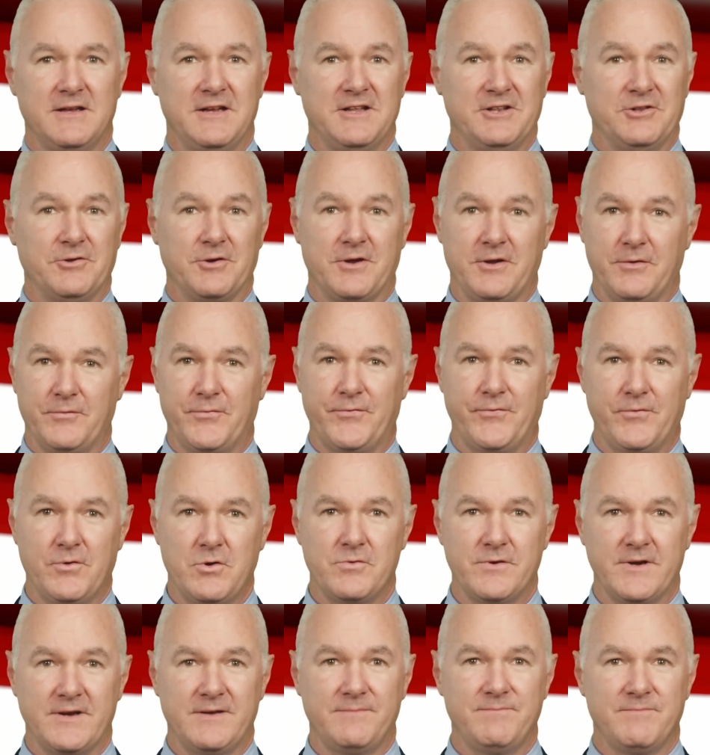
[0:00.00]
Looking
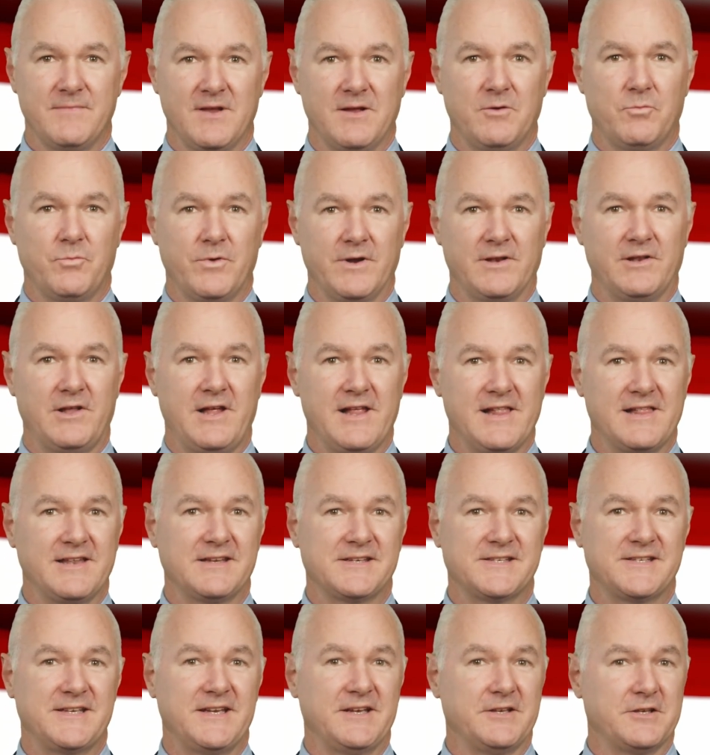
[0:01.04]
forward, we're likely to
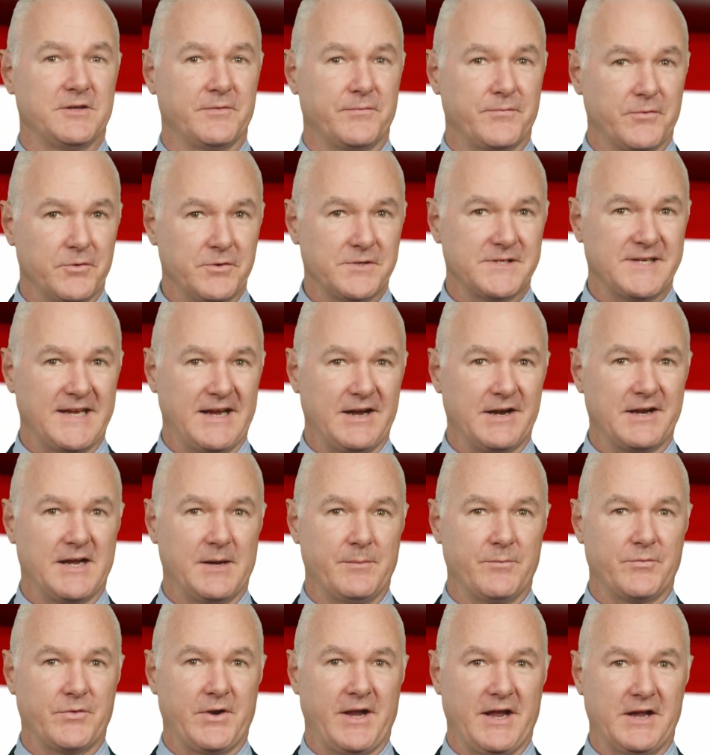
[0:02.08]
see a diverse
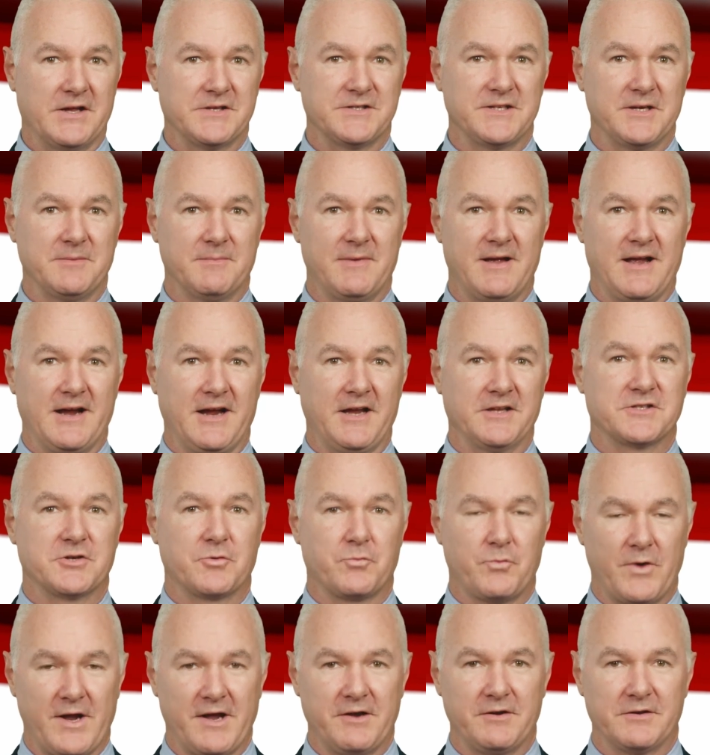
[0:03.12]
outcome for housing markets
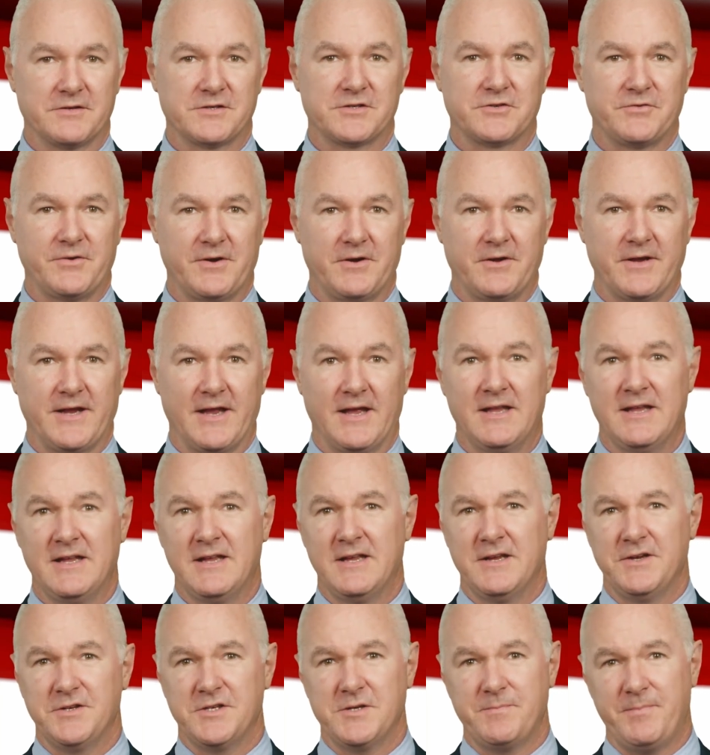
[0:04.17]
around Australia,
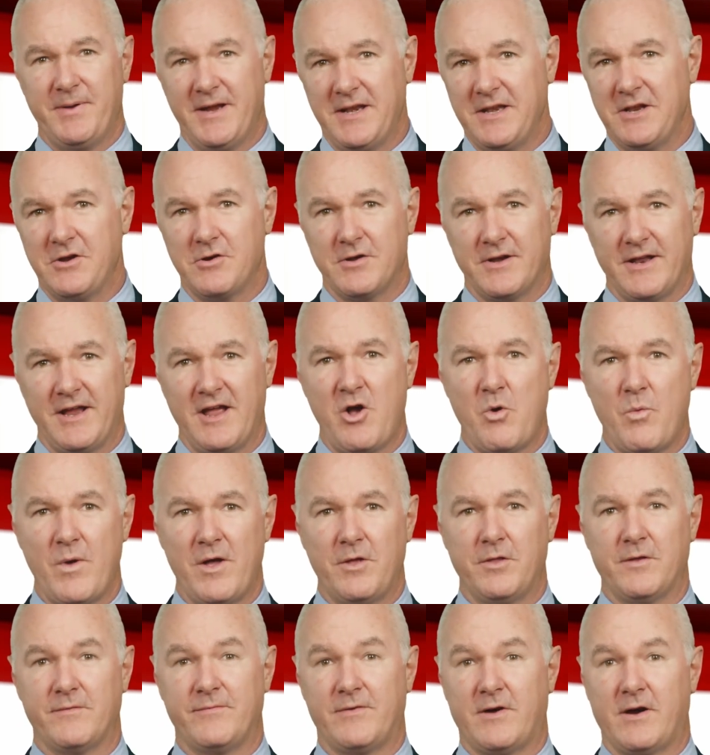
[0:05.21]
depending on how
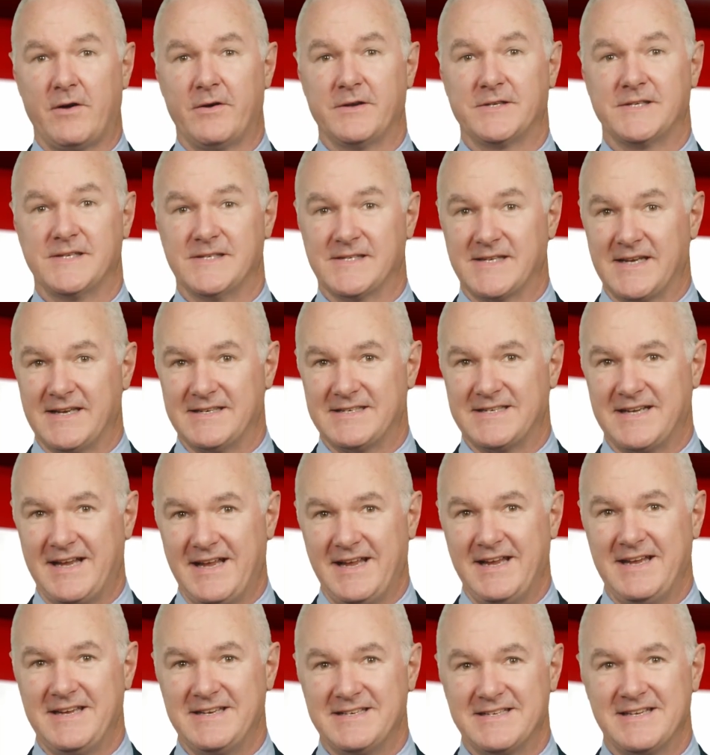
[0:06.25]
well the virus is
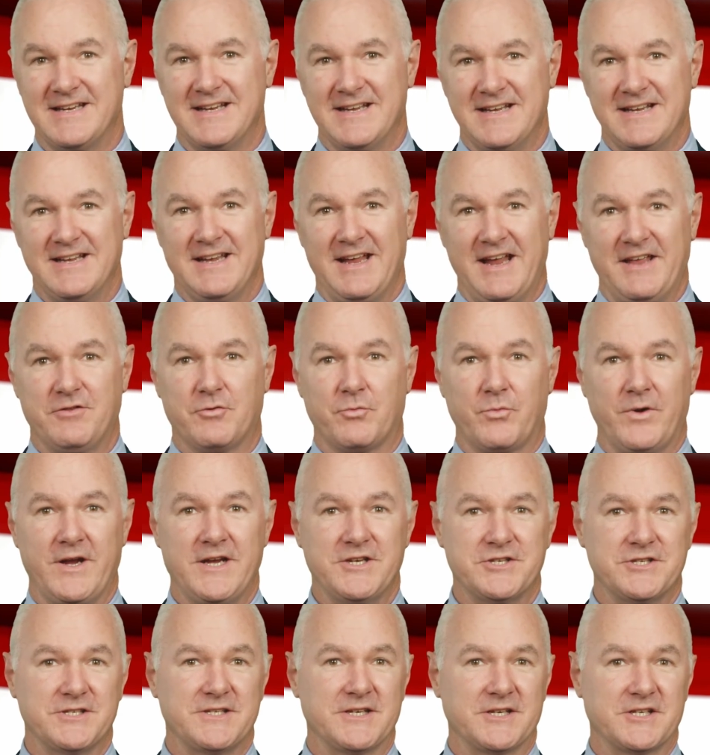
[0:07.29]
contained and the
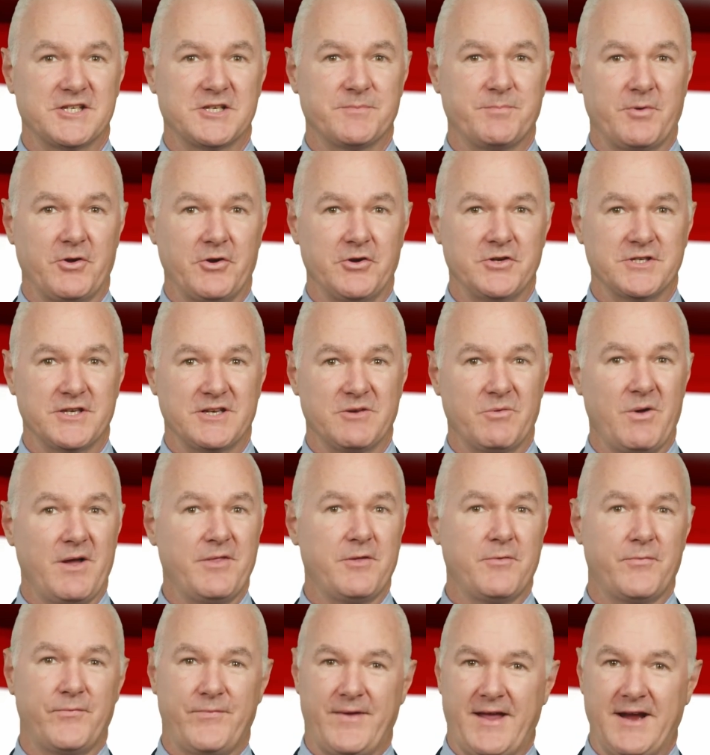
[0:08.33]
region's exposure to
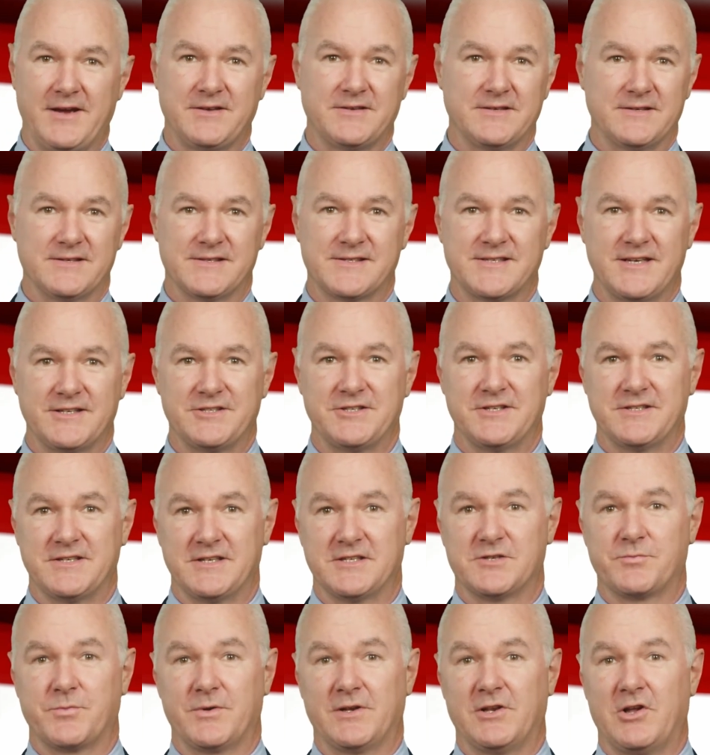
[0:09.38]
other factors such as
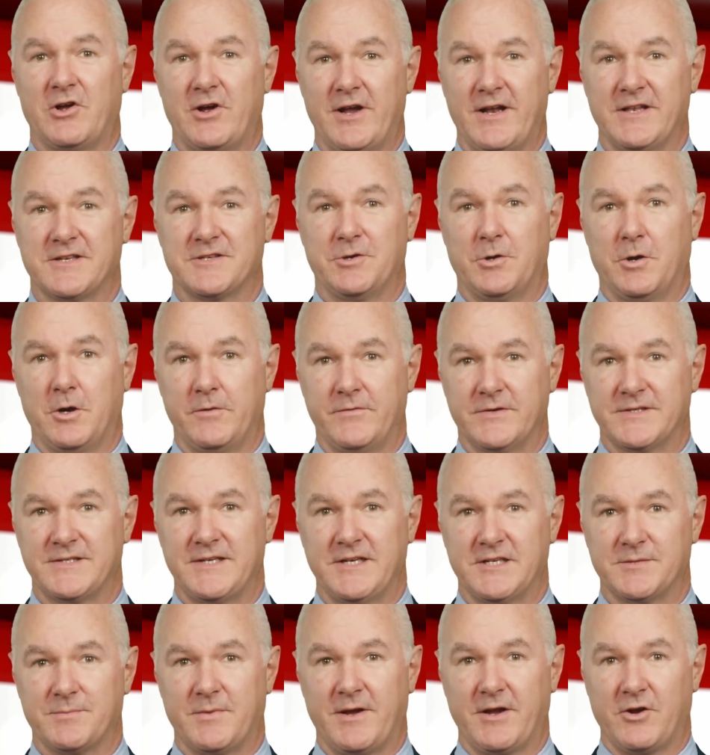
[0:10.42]
its reliance on
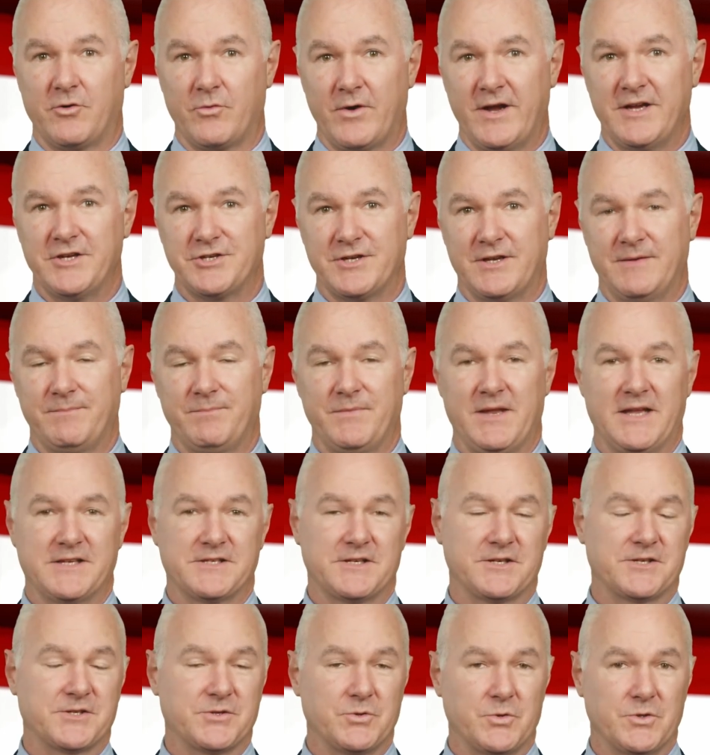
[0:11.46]
overseas migration as
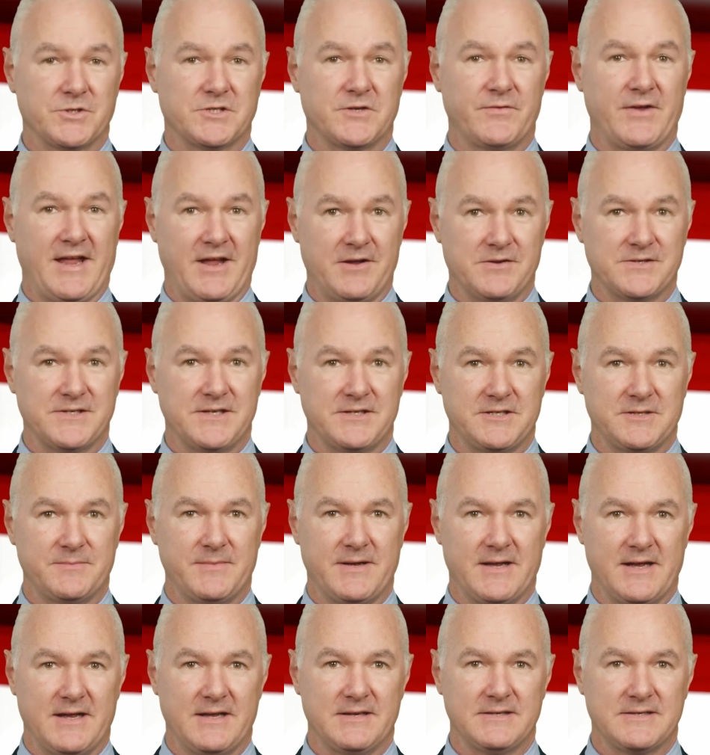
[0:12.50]
a source of housing
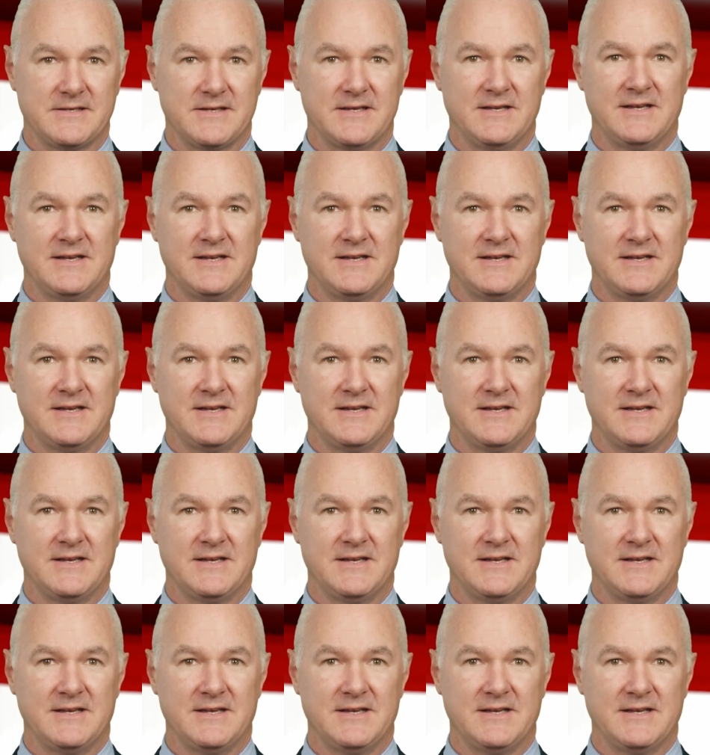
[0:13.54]
demand.